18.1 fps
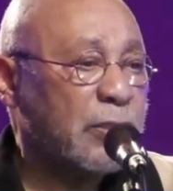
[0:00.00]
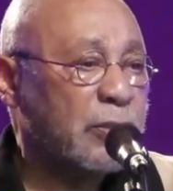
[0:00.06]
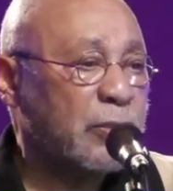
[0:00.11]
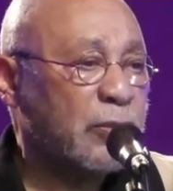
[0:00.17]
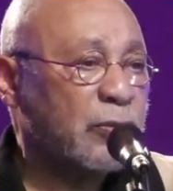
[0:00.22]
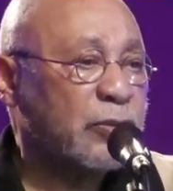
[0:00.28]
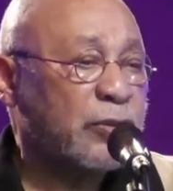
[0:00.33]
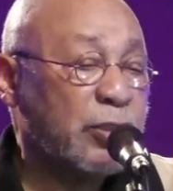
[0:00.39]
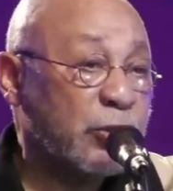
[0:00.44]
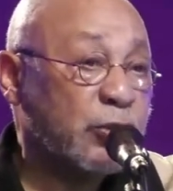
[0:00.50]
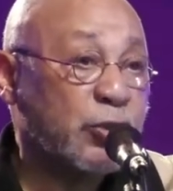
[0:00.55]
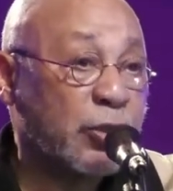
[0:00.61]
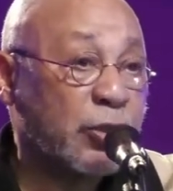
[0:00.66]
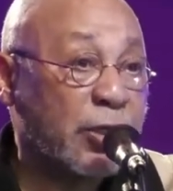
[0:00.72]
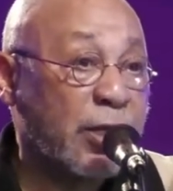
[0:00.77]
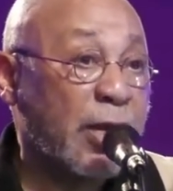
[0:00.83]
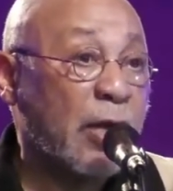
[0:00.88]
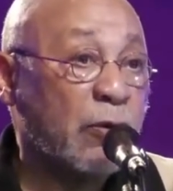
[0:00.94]
to
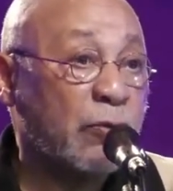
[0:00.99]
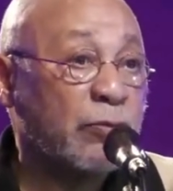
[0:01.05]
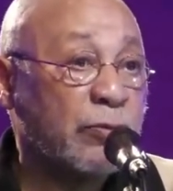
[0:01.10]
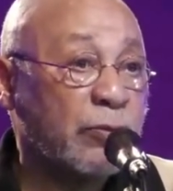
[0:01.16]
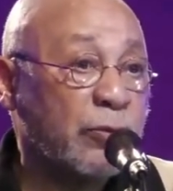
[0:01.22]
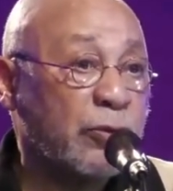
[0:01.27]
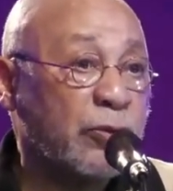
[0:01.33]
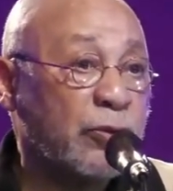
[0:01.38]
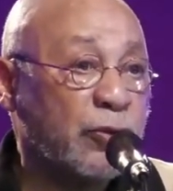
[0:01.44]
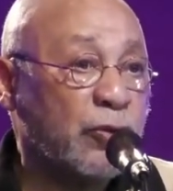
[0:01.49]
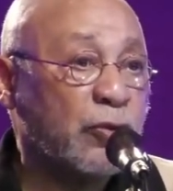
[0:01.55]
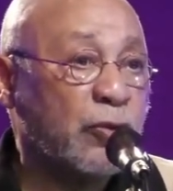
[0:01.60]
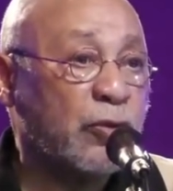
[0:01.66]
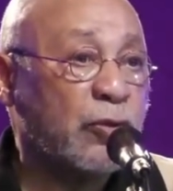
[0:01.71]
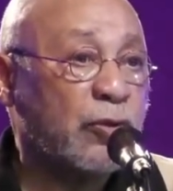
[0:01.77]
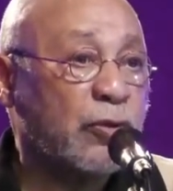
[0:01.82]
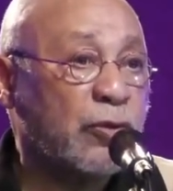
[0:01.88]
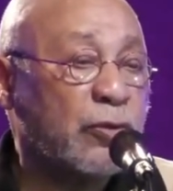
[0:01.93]
discount
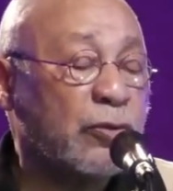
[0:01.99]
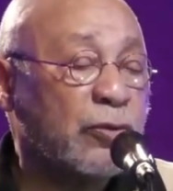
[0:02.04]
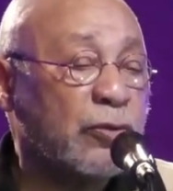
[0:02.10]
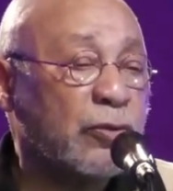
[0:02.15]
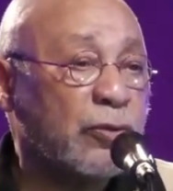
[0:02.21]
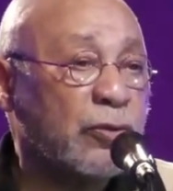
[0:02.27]
who